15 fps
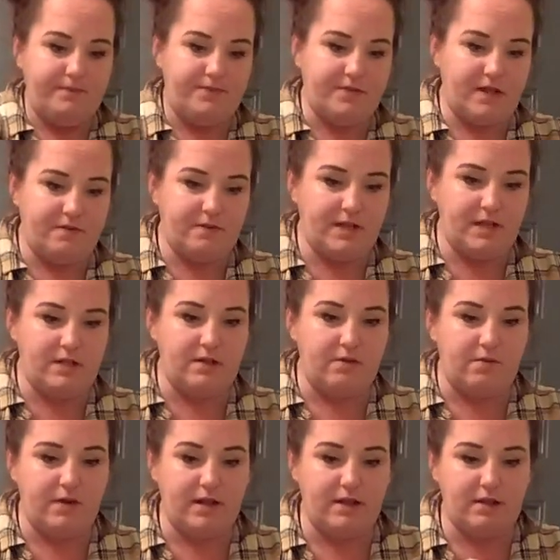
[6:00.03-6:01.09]
Definitely
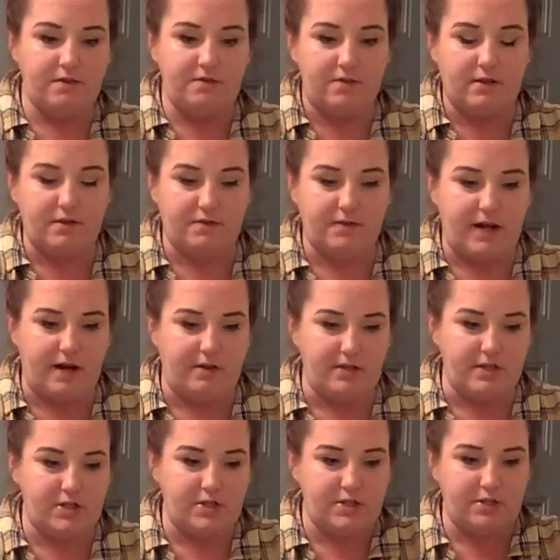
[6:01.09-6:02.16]
don't want the filler
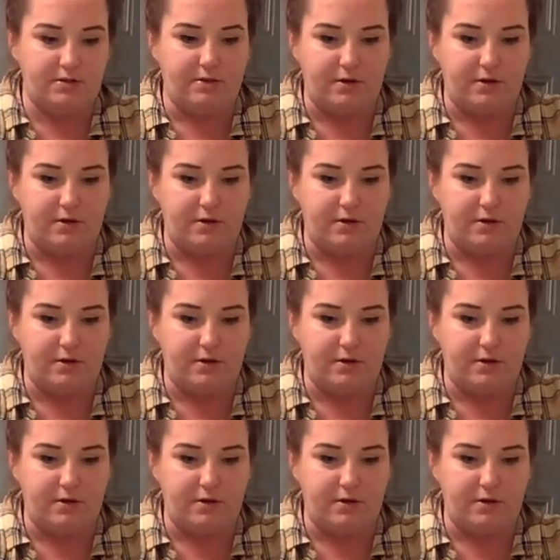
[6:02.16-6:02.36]
flowers to